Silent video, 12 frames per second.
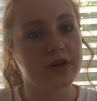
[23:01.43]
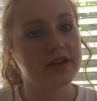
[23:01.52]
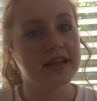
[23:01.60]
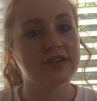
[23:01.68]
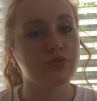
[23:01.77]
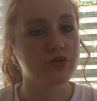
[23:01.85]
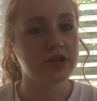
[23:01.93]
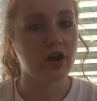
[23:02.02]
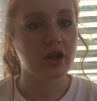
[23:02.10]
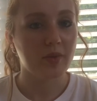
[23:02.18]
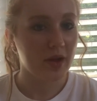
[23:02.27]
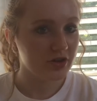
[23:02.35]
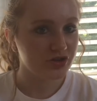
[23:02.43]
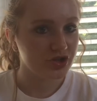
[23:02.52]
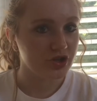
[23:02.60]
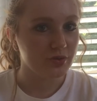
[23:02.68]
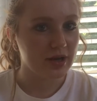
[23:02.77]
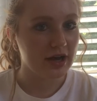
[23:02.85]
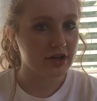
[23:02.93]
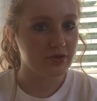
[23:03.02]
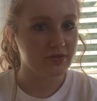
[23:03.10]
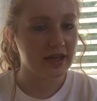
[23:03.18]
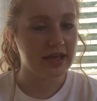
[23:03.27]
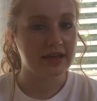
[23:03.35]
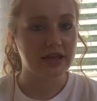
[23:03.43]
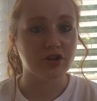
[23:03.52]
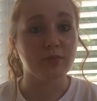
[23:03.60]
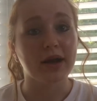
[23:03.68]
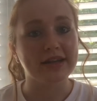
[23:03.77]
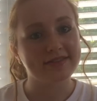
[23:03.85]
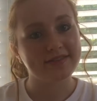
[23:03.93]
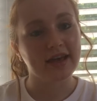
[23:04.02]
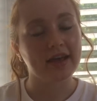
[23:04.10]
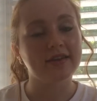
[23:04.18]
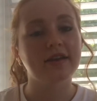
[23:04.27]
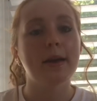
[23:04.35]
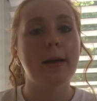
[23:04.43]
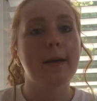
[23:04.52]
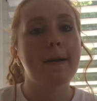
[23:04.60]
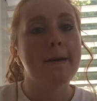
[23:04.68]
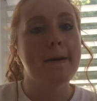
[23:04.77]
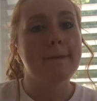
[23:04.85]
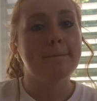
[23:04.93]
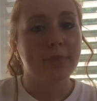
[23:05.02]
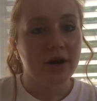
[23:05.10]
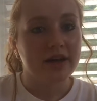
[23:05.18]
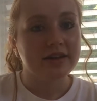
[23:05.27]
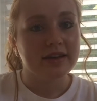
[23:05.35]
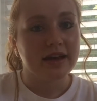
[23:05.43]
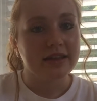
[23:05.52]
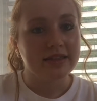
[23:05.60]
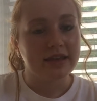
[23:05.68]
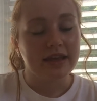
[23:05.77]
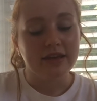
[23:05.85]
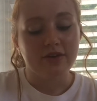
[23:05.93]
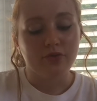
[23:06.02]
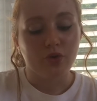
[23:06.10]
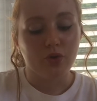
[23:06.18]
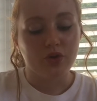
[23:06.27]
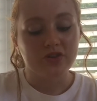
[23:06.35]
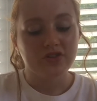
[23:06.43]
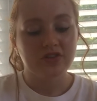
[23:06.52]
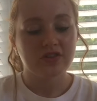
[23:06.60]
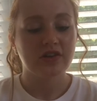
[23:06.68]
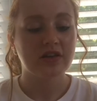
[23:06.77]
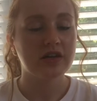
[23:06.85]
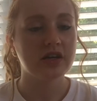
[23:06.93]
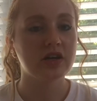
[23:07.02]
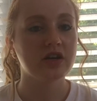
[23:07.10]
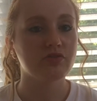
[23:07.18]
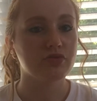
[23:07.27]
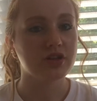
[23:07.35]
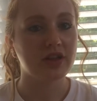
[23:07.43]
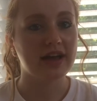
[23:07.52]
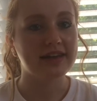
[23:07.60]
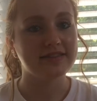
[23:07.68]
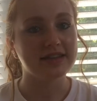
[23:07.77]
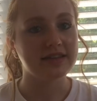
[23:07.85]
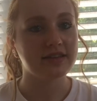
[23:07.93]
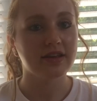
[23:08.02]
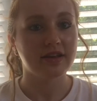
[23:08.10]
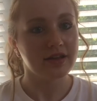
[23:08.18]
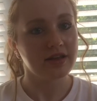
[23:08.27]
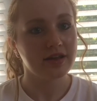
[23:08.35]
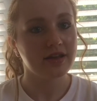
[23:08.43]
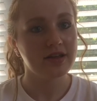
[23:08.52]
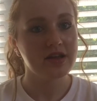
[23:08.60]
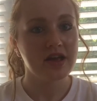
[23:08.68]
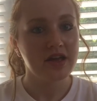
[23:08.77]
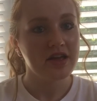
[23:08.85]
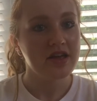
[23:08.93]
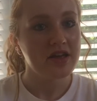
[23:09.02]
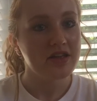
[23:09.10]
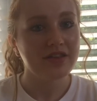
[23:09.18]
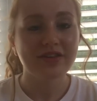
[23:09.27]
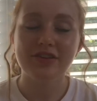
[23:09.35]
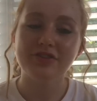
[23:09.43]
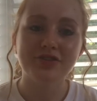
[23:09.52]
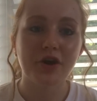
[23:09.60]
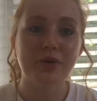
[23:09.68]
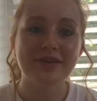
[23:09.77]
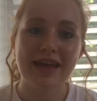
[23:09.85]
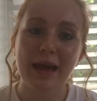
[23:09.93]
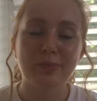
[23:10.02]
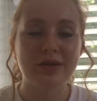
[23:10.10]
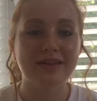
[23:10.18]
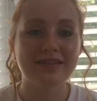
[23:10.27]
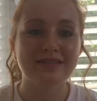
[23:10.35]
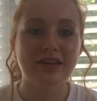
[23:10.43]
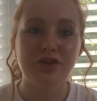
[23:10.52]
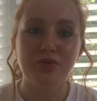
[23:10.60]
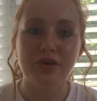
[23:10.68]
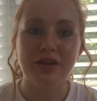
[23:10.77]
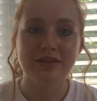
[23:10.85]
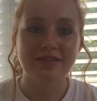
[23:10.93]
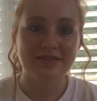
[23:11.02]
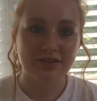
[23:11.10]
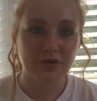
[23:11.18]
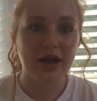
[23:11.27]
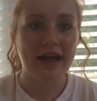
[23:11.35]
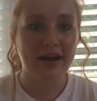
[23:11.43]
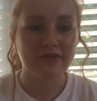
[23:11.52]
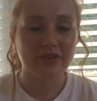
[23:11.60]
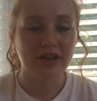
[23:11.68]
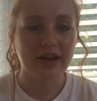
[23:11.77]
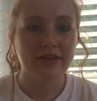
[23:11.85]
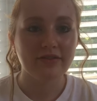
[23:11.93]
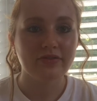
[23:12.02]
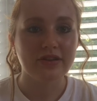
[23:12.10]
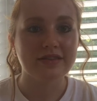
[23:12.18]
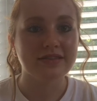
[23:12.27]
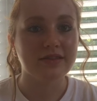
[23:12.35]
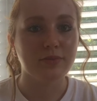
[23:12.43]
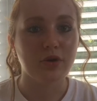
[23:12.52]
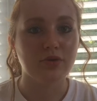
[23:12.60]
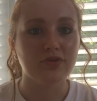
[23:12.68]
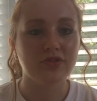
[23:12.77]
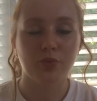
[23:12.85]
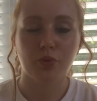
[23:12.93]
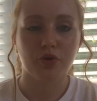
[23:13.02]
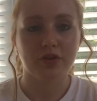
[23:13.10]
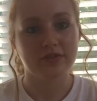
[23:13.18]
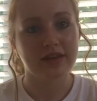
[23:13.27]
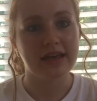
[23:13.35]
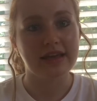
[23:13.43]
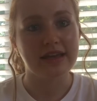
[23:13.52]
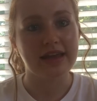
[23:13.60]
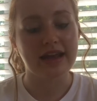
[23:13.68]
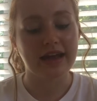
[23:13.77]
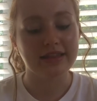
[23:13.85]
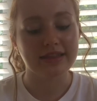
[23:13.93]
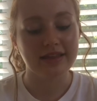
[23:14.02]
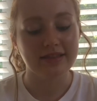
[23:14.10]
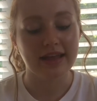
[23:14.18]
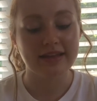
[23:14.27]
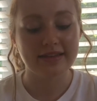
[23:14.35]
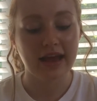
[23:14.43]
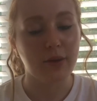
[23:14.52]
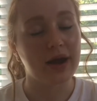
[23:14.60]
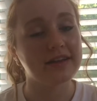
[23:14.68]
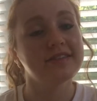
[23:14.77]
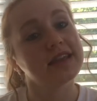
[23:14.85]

But it's really all about you and how you think and your mindset. But I think, of course, realizing that there's always happiness that you can still have in life is the most important thing. And I think that's how I